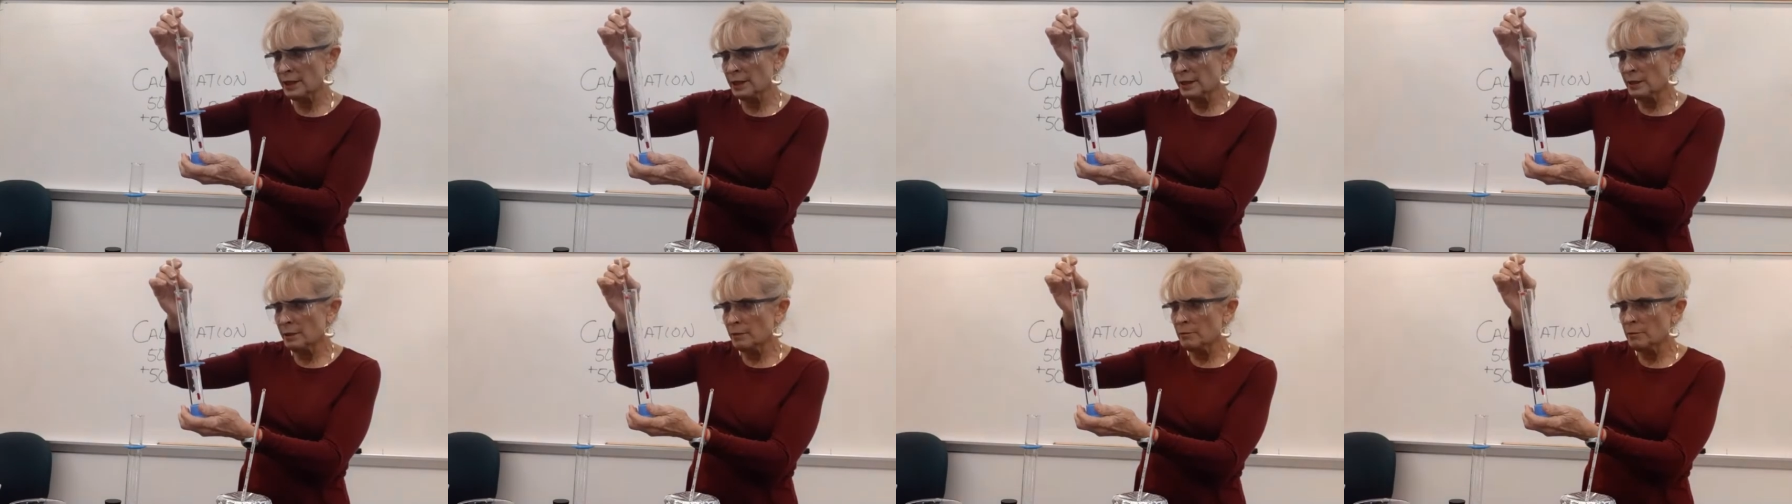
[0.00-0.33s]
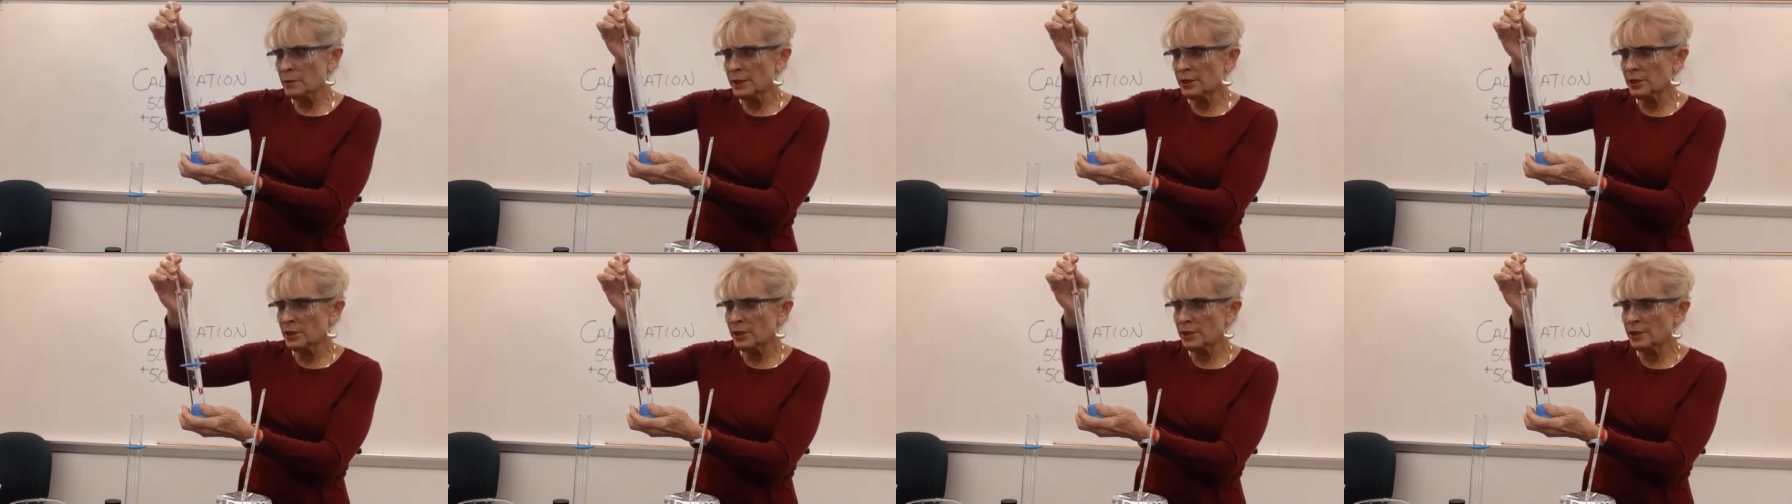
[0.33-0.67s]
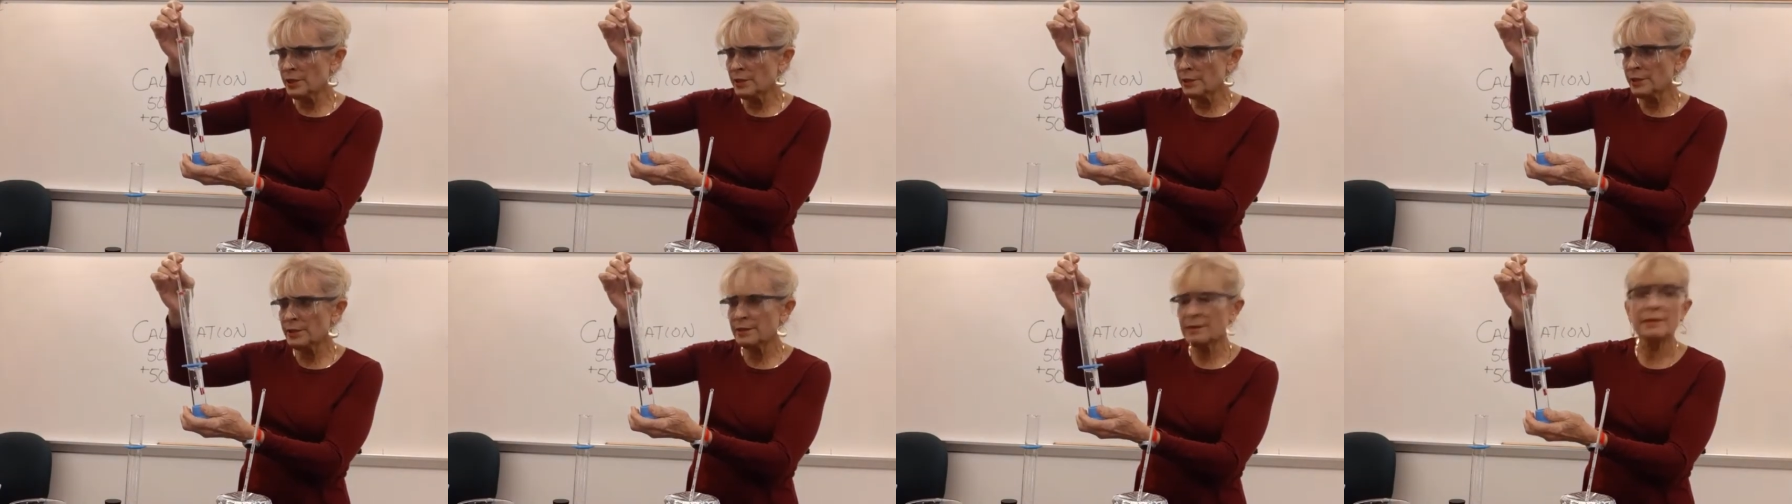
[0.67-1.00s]
which
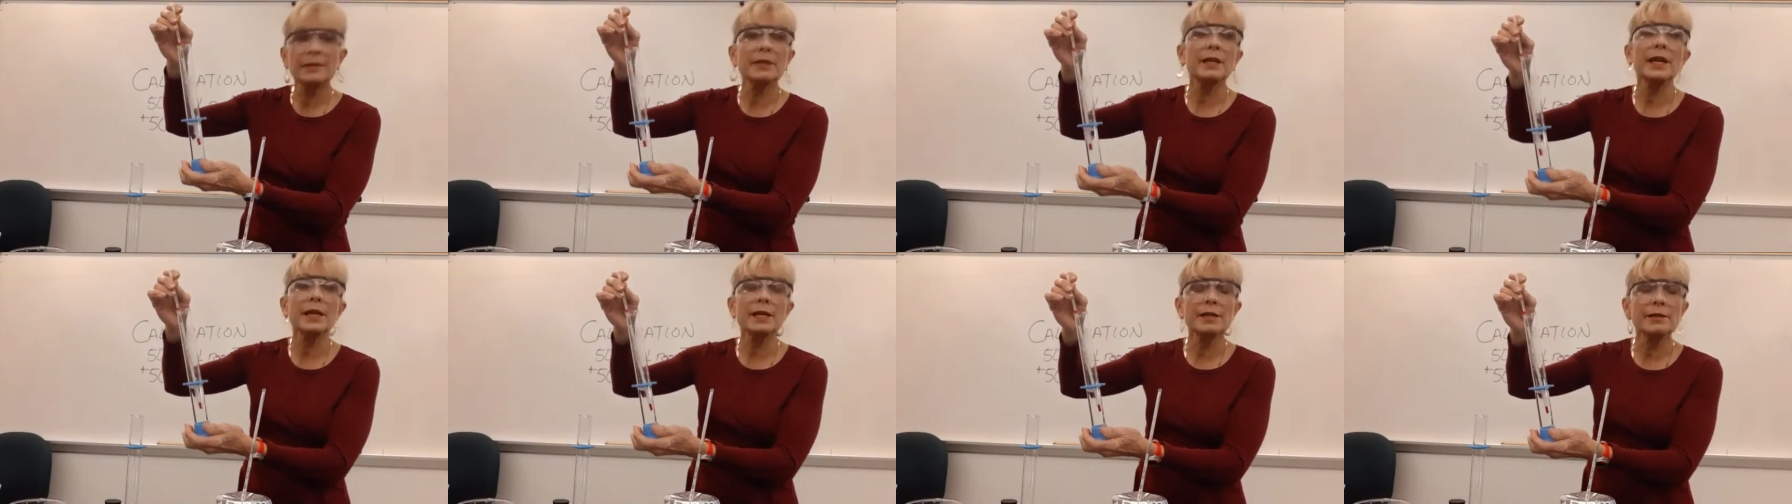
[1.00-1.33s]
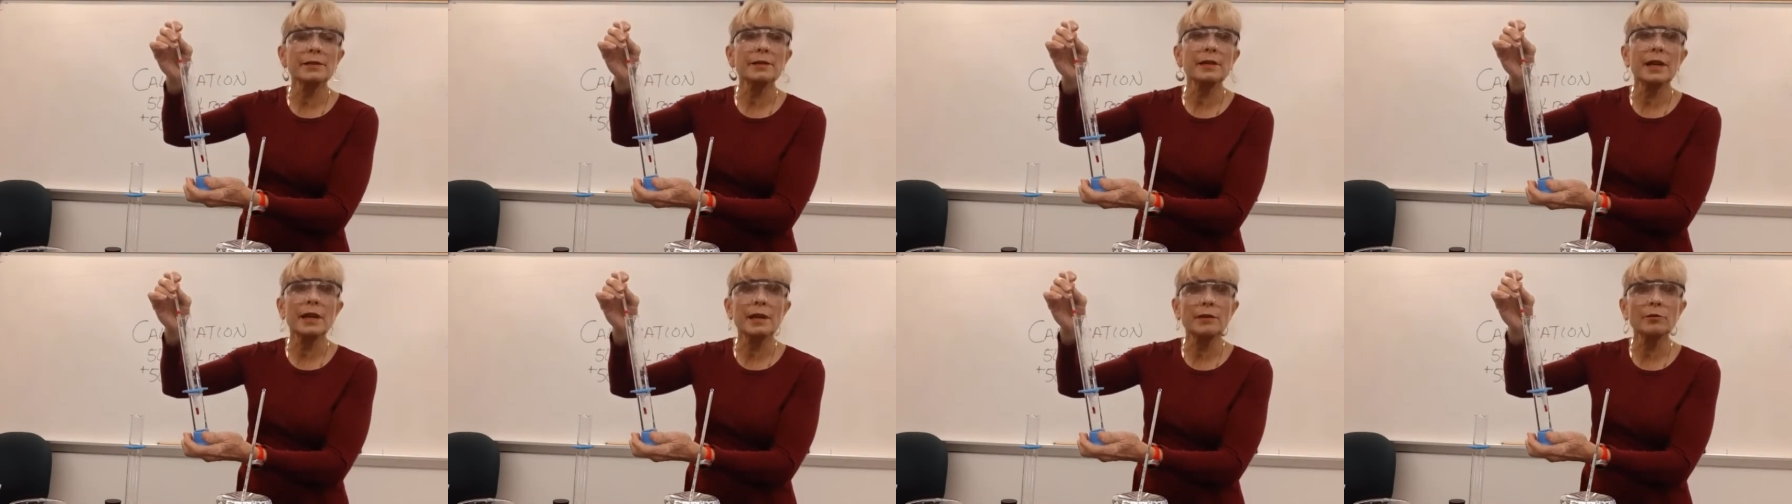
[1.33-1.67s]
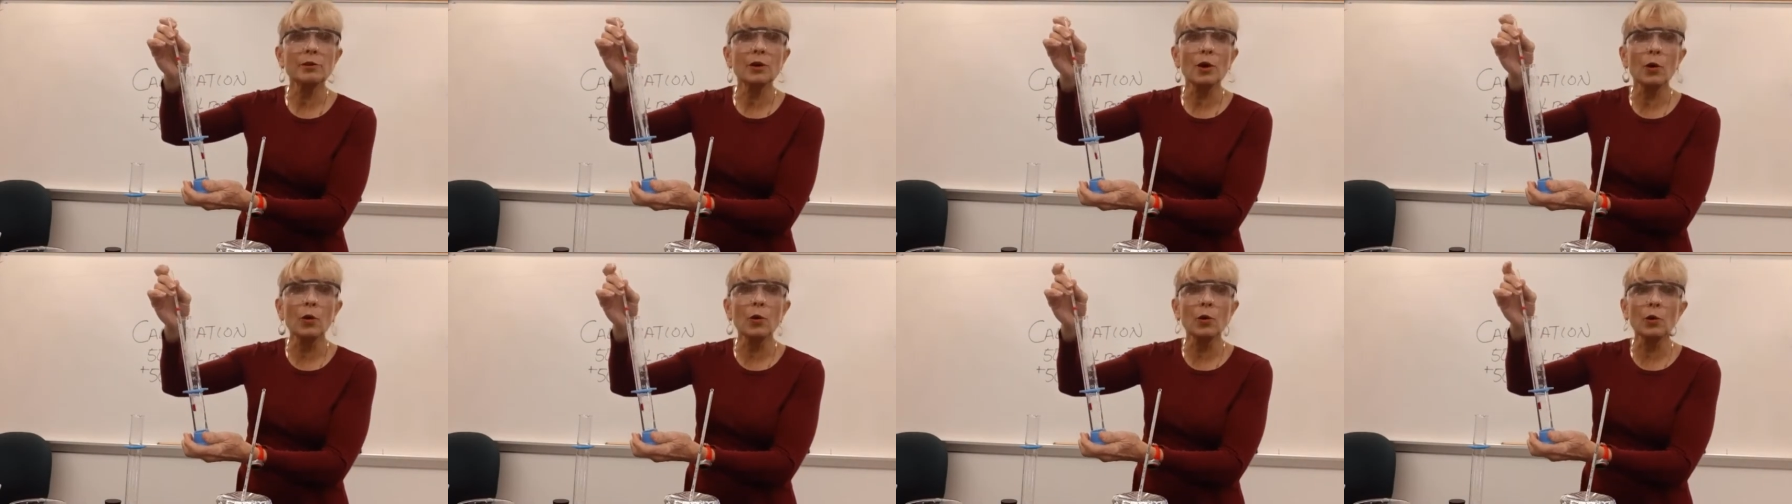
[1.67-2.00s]
is nice and
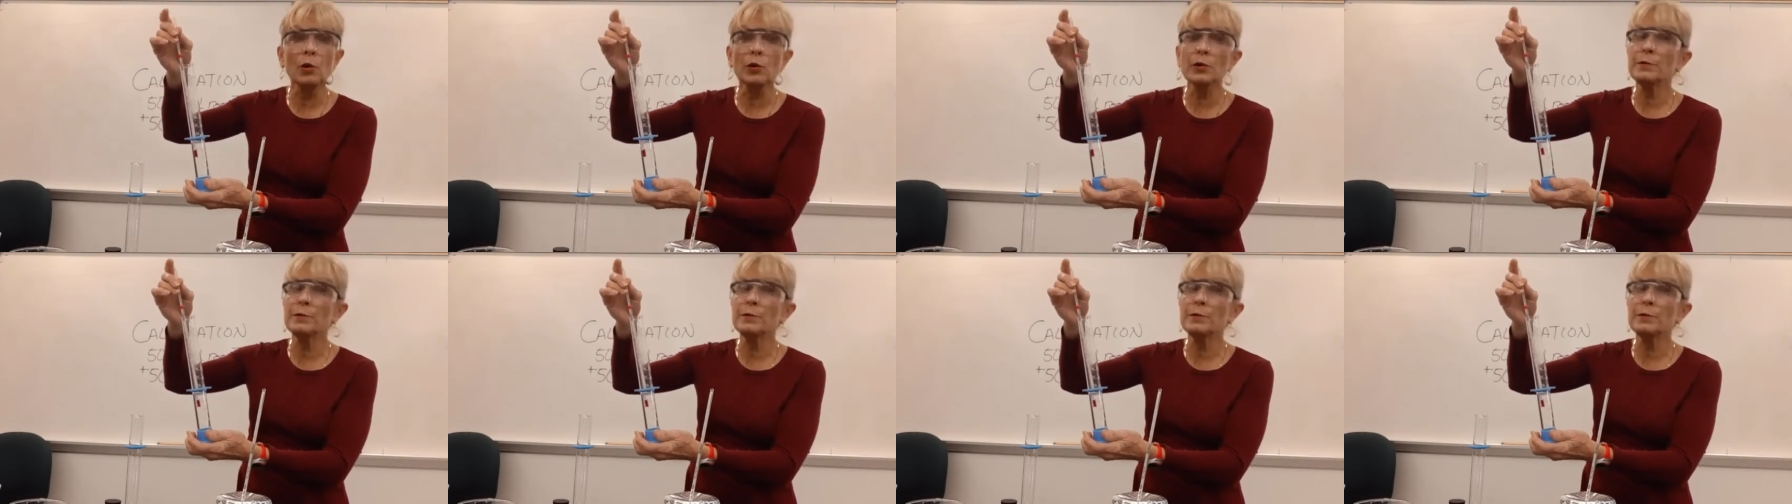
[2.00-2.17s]
cold,